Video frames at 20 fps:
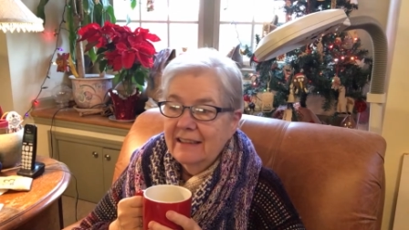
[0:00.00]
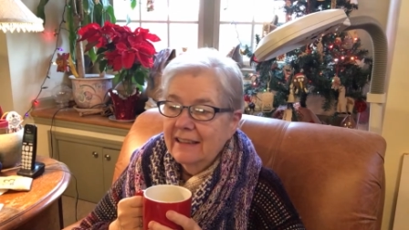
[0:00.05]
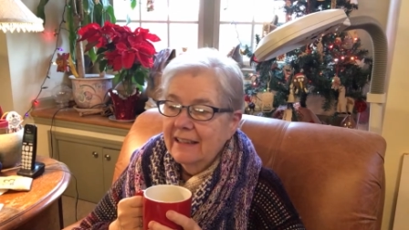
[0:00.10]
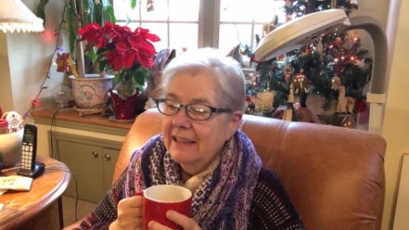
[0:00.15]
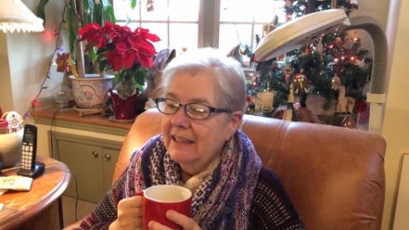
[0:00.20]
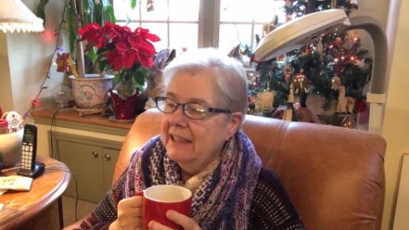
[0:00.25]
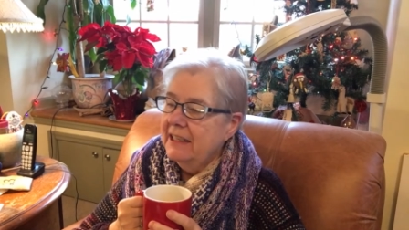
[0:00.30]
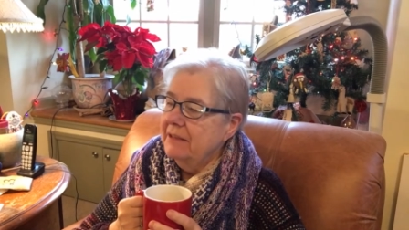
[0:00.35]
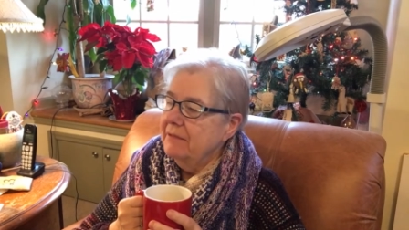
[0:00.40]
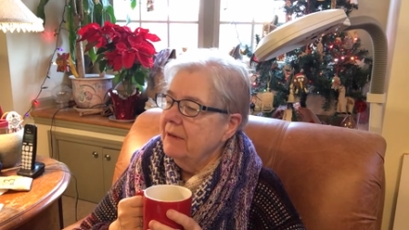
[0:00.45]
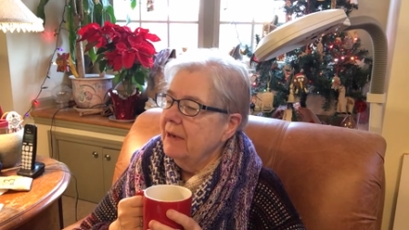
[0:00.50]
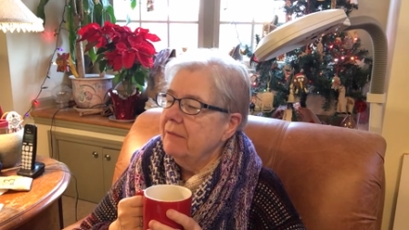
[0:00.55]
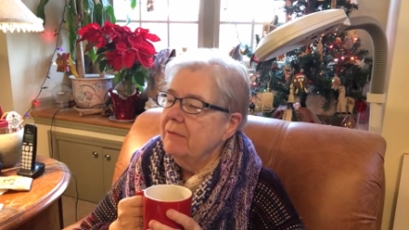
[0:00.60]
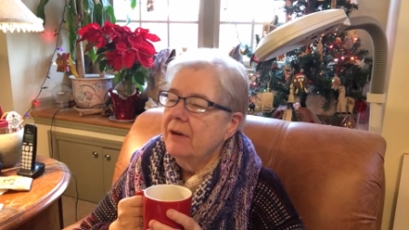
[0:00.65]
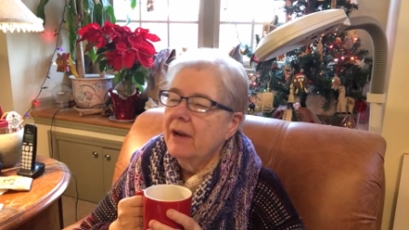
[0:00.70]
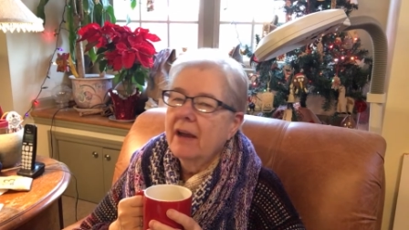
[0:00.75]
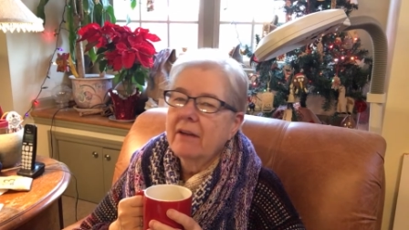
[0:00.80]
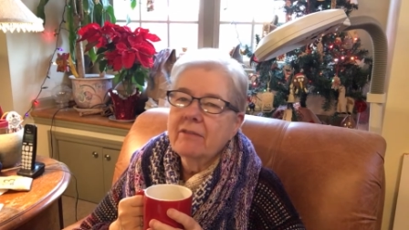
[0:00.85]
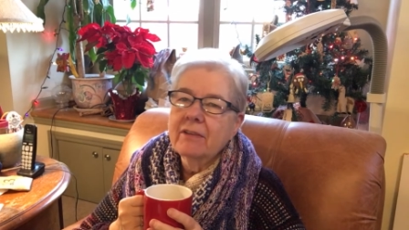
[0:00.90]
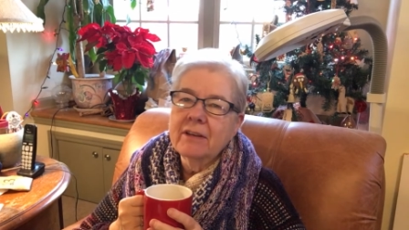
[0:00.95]
Anyway,
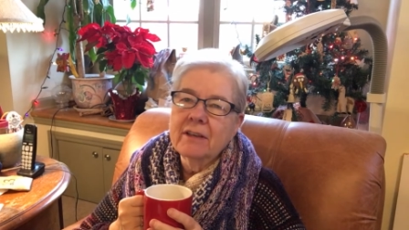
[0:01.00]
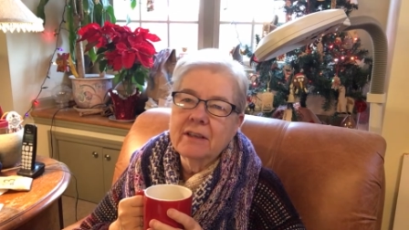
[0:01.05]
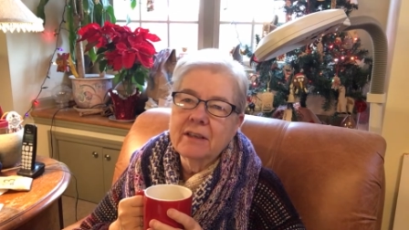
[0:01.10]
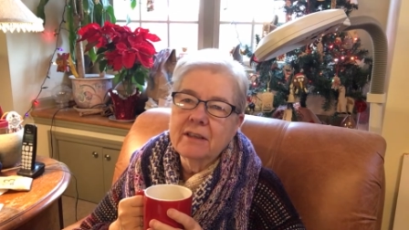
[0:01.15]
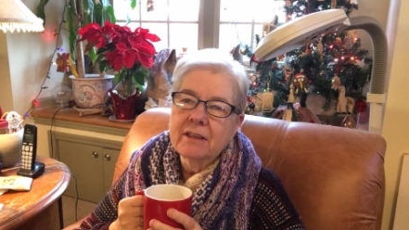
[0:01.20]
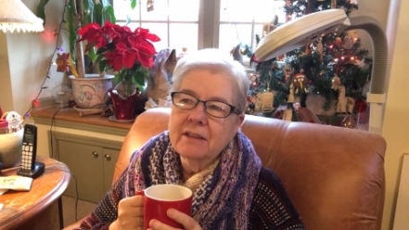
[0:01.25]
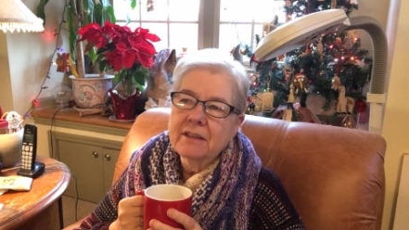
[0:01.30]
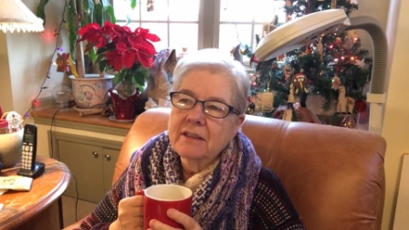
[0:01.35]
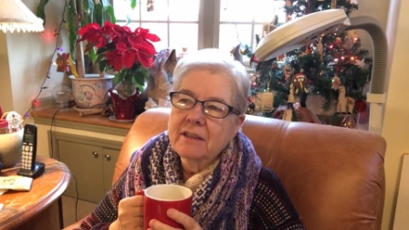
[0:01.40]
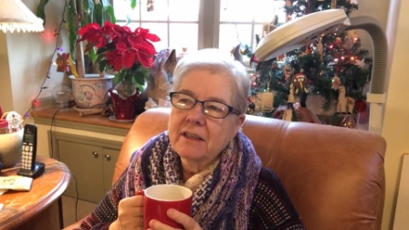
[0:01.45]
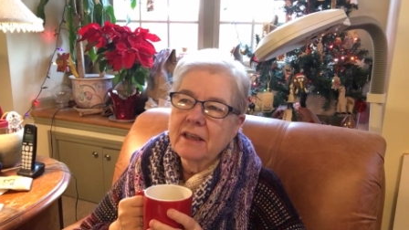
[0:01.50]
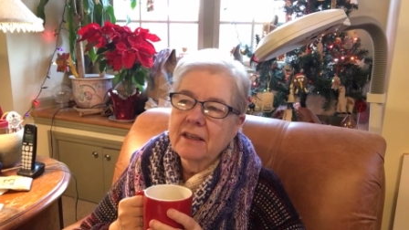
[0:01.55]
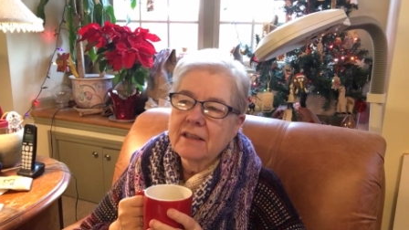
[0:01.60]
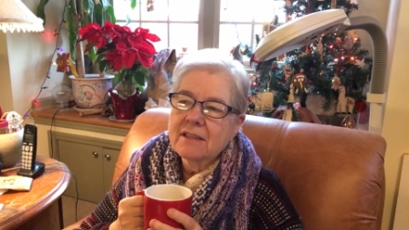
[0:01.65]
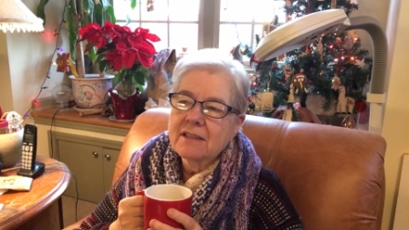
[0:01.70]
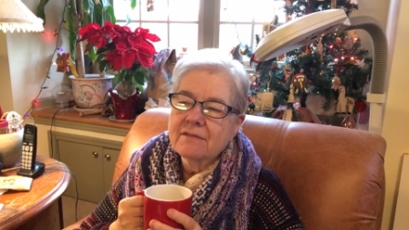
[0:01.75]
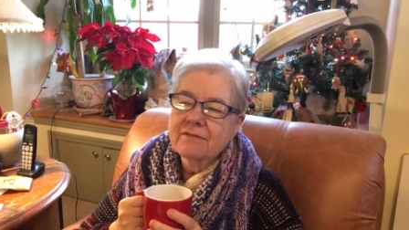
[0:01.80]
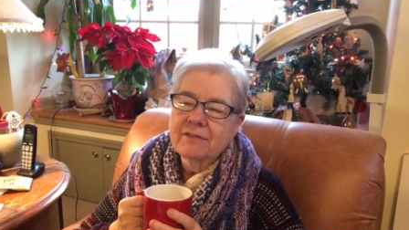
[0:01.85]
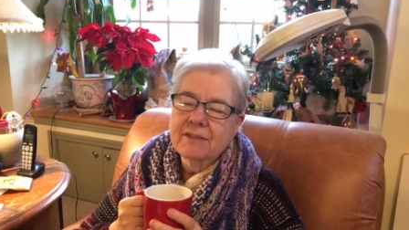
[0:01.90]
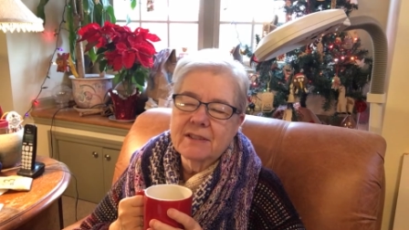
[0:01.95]
we're having a
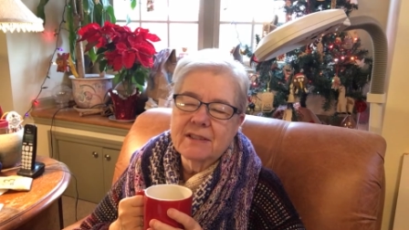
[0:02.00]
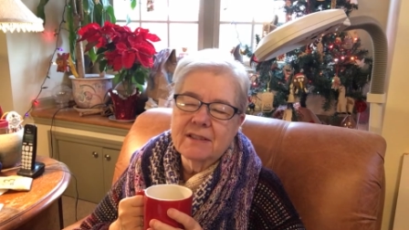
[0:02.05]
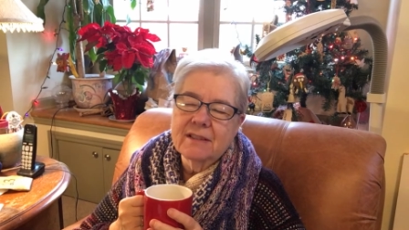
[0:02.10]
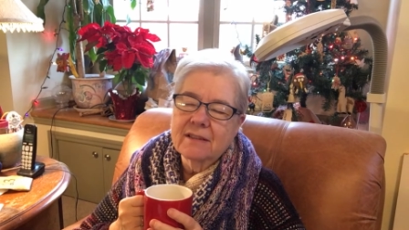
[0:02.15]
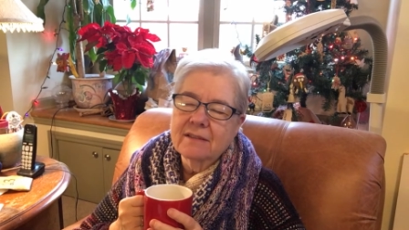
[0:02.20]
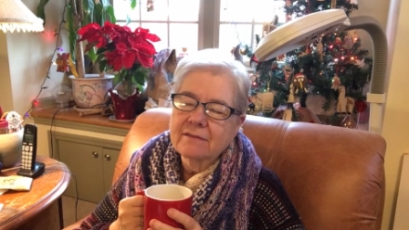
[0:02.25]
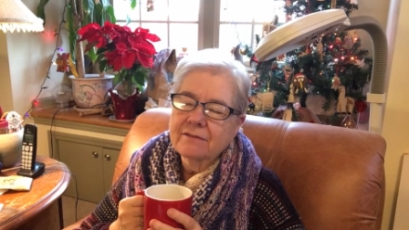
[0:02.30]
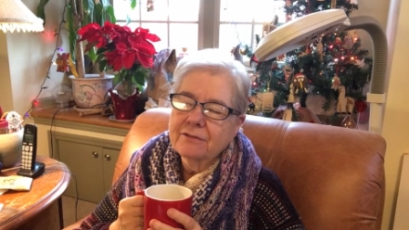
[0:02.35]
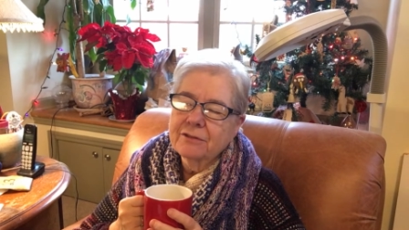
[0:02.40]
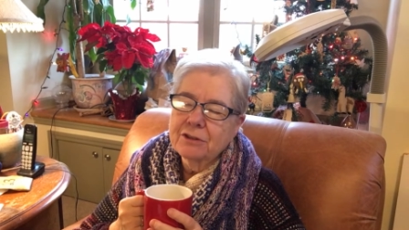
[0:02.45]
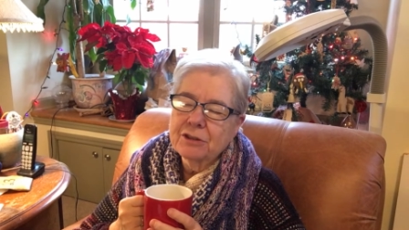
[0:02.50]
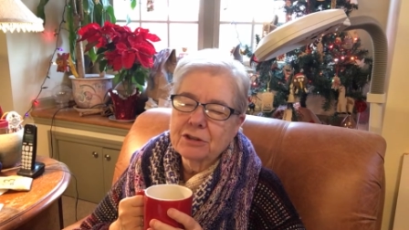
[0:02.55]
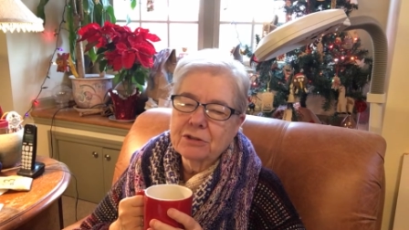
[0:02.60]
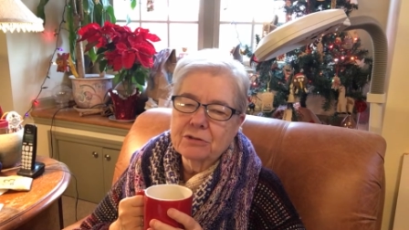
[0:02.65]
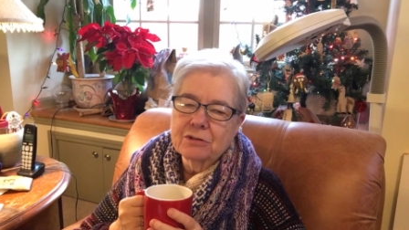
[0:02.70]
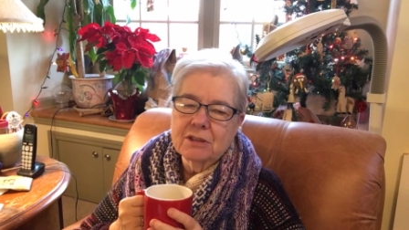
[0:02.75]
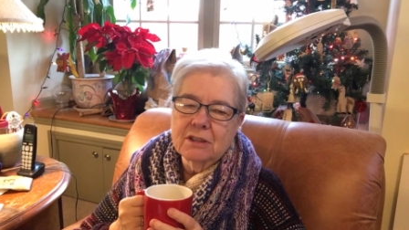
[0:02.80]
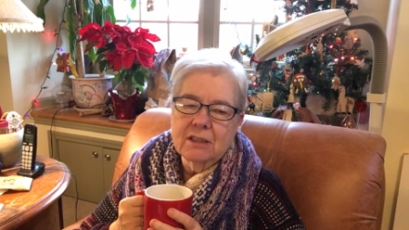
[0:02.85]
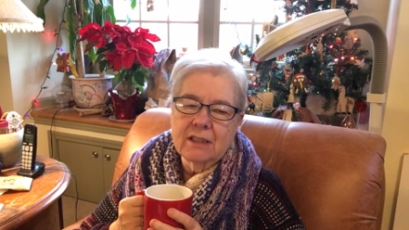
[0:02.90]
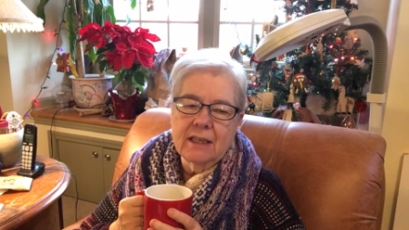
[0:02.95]
nice visit for
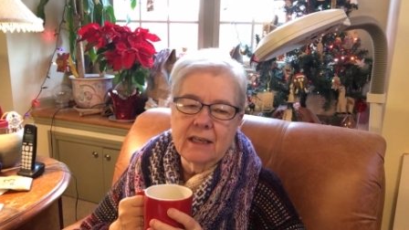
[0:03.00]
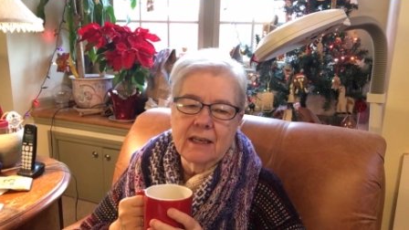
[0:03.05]
sure,